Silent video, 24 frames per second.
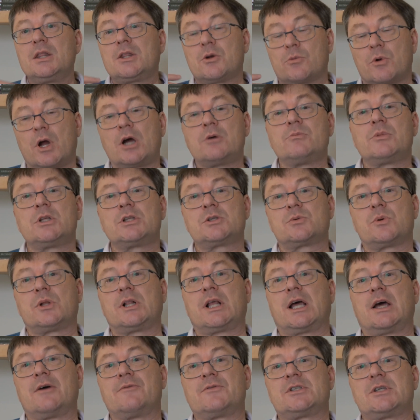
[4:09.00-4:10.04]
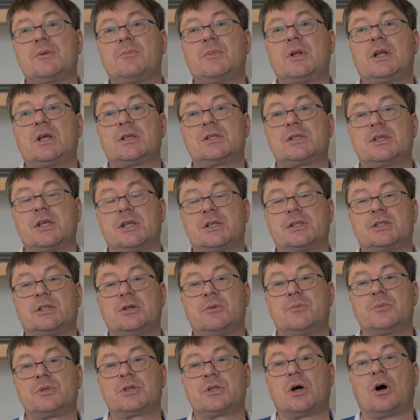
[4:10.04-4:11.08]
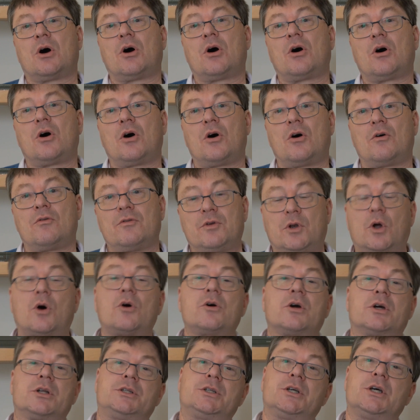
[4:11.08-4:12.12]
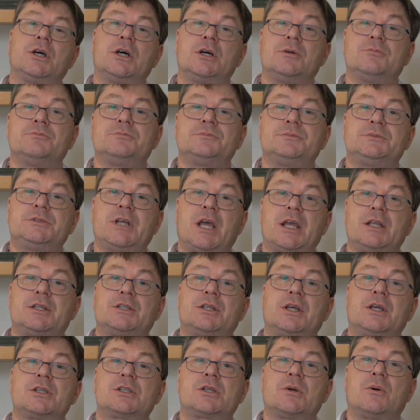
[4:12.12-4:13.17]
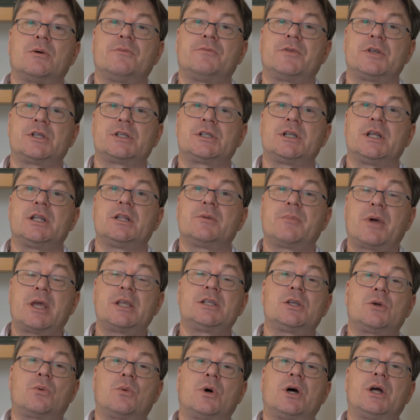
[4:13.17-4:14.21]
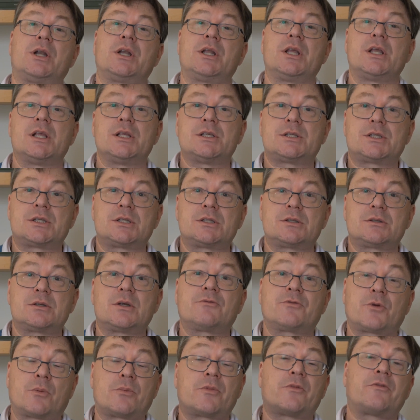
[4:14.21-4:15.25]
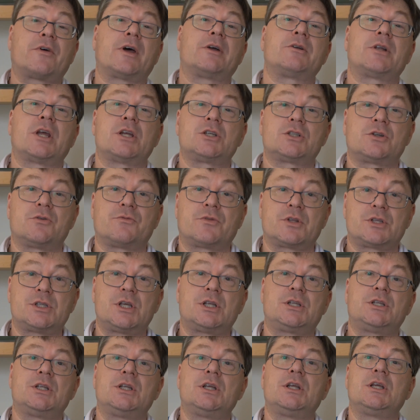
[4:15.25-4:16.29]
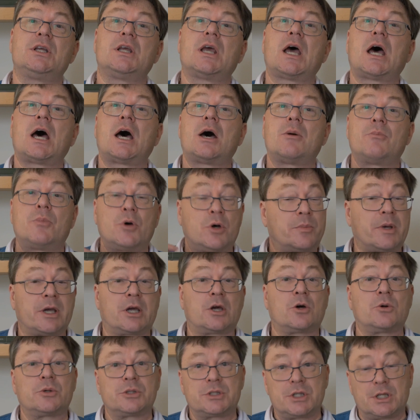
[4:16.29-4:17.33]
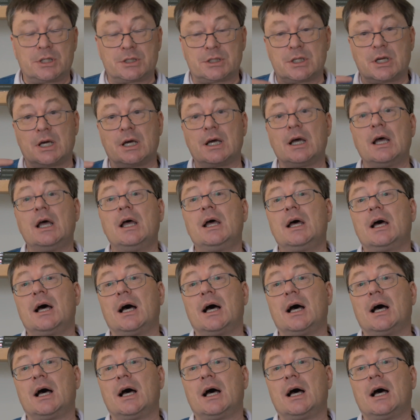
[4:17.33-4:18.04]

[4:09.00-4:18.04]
The Romans will have similar systems of longer term dating. So obviously the basic one is from the foundation of the city, Urbe Condita,